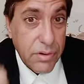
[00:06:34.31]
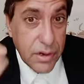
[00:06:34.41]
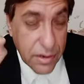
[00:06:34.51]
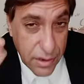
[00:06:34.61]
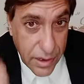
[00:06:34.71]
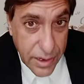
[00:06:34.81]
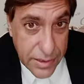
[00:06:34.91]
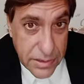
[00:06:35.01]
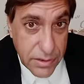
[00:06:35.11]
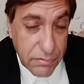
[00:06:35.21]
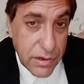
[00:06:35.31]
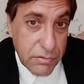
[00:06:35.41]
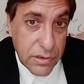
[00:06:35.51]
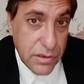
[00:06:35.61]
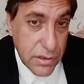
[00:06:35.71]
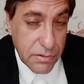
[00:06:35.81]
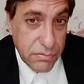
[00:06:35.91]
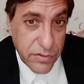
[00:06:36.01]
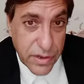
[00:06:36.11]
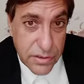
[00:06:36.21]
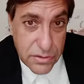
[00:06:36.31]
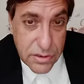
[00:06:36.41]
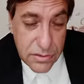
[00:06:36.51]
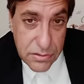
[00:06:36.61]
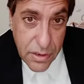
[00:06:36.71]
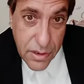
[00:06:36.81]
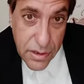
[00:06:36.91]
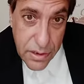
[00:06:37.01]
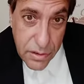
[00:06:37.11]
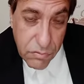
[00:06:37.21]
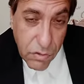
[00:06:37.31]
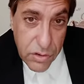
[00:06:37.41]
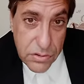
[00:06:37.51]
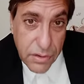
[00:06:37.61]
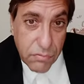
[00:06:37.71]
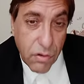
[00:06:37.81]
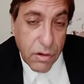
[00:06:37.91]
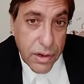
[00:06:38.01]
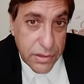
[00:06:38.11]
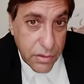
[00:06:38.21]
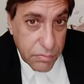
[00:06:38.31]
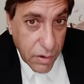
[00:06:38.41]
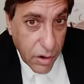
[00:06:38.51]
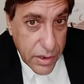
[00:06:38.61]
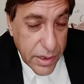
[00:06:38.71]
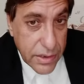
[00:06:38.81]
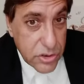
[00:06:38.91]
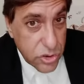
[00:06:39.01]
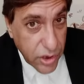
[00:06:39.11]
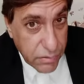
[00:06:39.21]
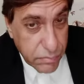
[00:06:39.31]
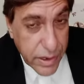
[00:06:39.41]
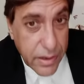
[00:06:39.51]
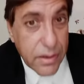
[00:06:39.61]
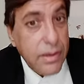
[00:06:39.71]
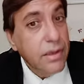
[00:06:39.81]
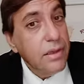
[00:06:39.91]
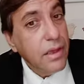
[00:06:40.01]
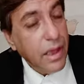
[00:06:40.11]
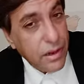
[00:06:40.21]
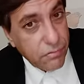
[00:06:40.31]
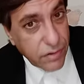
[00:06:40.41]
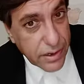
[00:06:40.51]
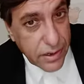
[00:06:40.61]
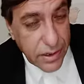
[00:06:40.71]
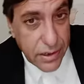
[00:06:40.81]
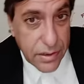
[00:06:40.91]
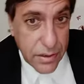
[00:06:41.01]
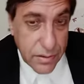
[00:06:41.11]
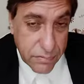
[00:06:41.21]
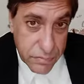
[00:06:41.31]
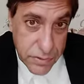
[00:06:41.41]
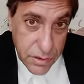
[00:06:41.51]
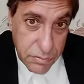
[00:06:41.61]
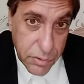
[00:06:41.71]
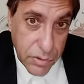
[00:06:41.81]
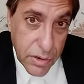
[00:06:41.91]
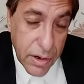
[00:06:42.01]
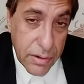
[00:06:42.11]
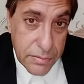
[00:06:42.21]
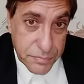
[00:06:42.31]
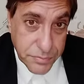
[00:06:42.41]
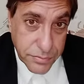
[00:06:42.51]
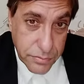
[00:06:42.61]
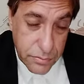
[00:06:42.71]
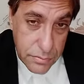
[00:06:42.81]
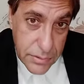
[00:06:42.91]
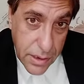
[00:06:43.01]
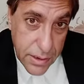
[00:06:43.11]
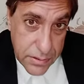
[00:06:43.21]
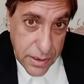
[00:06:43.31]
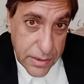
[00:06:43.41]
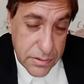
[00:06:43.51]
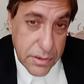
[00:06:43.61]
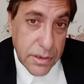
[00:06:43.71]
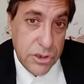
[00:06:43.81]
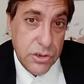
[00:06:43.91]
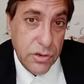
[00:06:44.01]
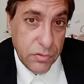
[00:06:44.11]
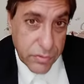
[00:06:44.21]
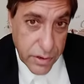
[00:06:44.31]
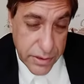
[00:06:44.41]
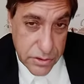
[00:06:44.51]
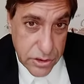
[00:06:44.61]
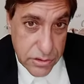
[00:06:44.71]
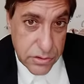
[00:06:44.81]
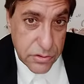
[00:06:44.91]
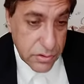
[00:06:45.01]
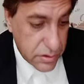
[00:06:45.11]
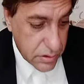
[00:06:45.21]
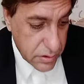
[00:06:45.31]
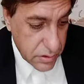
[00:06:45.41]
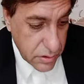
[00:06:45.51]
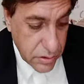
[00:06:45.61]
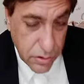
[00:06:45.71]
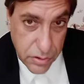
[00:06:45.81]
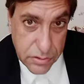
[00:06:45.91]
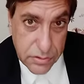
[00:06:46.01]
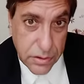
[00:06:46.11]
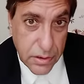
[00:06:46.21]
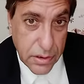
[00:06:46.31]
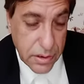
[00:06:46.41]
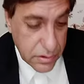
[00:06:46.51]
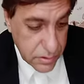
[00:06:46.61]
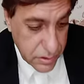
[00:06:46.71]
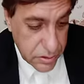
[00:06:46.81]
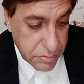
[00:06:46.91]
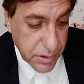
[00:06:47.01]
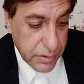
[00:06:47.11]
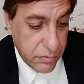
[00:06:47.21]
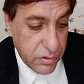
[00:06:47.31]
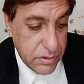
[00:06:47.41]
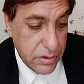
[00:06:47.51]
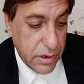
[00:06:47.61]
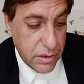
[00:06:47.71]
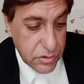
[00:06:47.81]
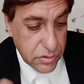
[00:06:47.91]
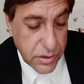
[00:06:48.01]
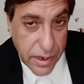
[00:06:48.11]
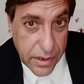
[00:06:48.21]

collectively with other Pharisees, he was involved in the plotting, trapping, and finally the brutal assassination of Christ Jesus on the cross. This man was. So that